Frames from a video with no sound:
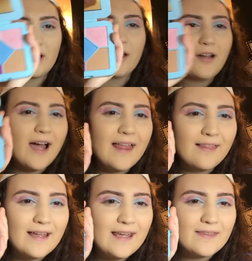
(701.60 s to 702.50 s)
the color I
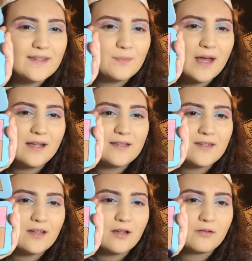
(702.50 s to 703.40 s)
like in this palette is
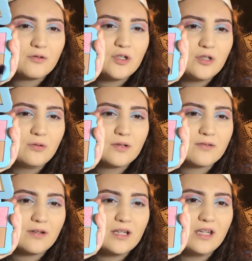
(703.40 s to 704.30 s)
the color Chew, and
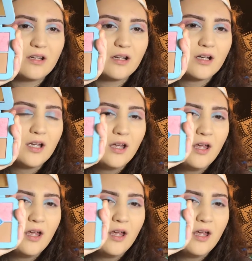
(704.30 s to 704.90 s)
it's right here.